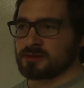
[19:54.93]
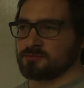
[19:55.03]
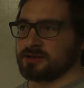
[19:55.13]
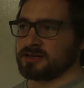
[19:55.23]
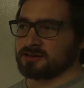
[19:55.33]

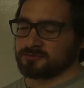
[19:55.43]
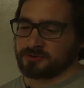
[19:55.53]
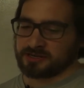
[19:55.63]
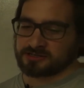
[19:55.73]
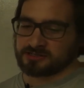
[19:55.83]
make
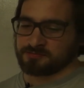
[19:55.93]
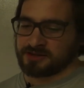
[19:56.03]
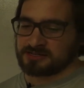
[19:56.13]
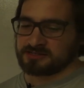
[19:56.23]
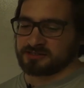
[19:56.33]
works
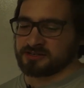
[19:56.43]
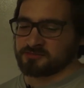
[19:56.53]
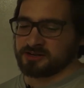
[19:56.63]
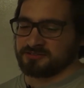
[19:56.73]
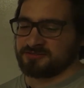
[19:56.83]
based on the
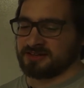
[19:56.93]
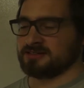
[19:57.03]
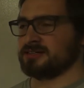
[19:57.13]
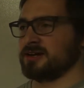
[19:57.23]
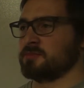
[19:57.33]

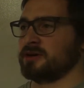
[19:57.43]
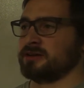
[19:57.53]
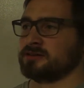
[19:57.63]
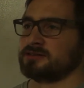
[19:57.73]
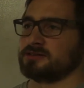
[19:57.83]
modified time,
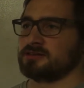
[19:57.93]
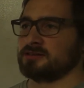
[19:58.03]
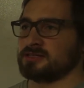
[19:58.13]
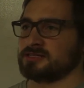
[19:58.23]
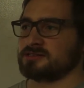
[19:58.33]
and
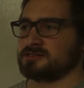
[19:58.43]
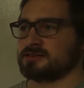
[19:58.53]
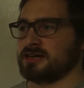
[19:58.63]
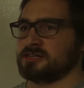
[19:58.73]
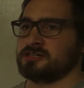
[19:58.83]
this
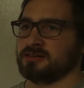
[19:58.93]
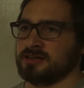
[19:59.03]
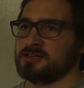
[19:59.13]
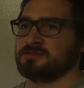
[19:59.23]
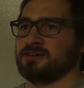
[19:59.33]

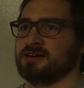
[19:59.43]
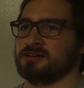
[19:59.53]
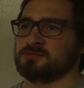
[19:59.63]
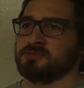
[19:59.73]
cache.h file has